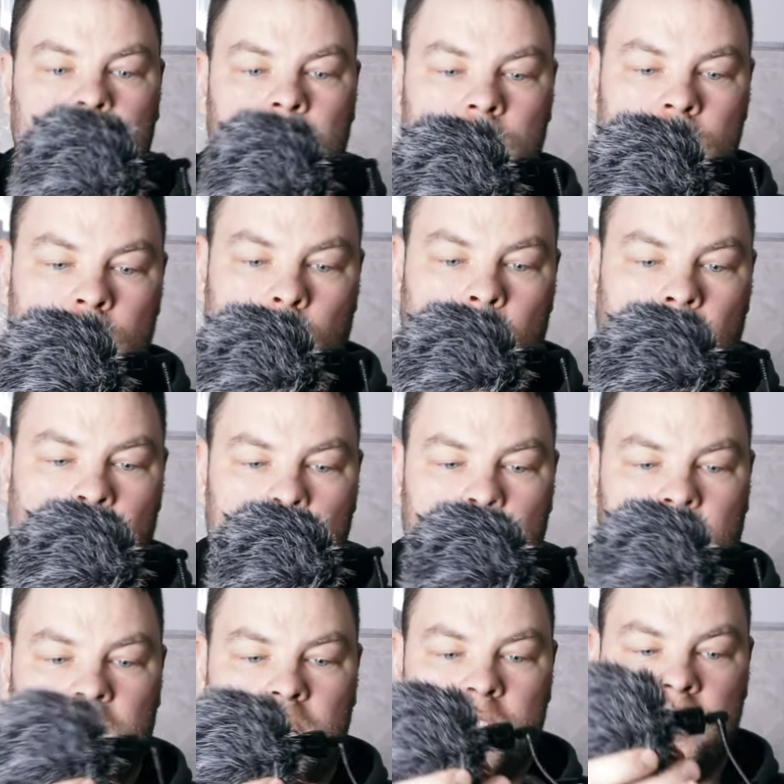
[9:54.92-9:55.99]
So how you
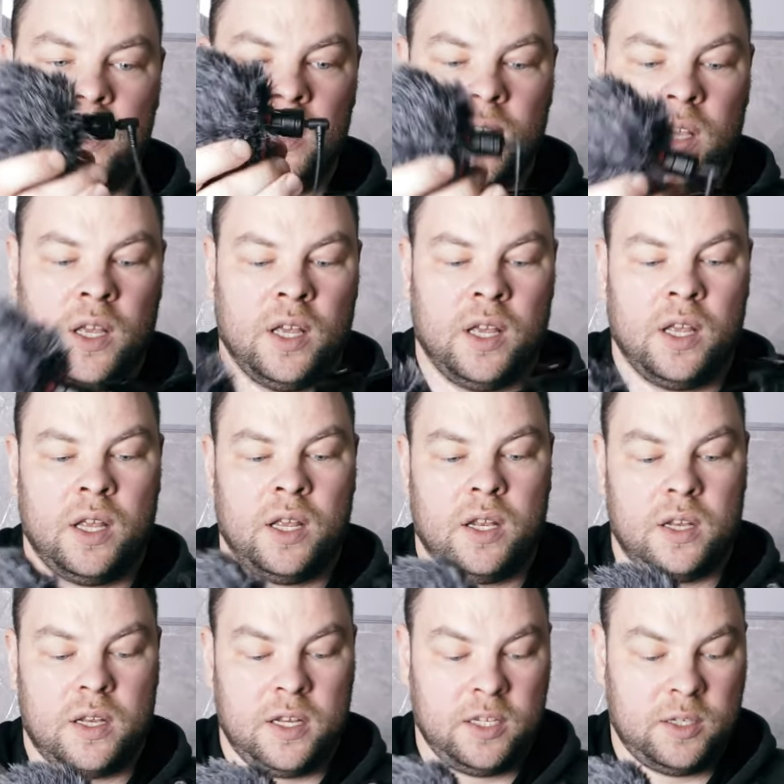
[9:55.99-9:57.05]
can see,
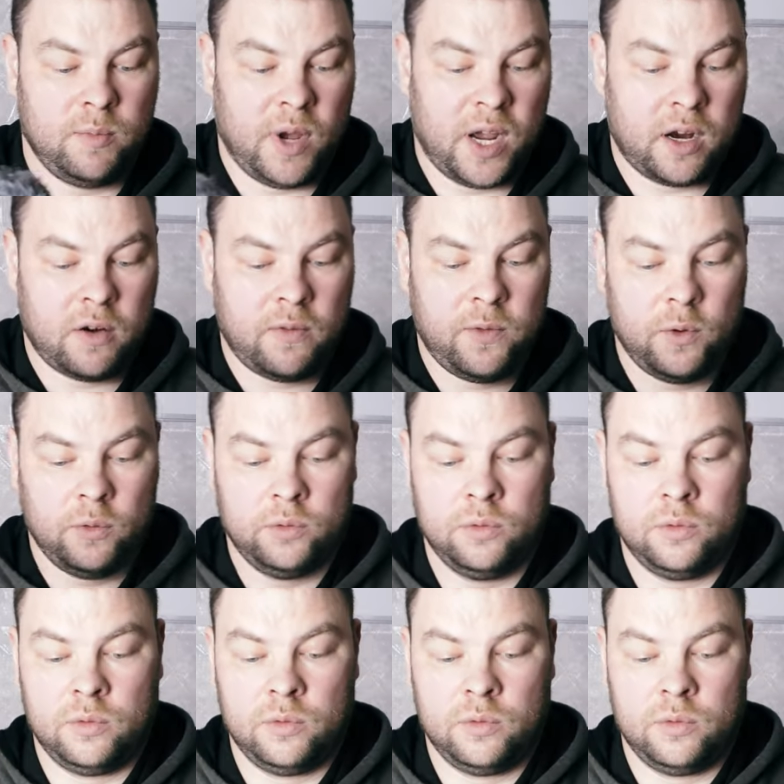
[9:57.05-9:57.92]
this microphone,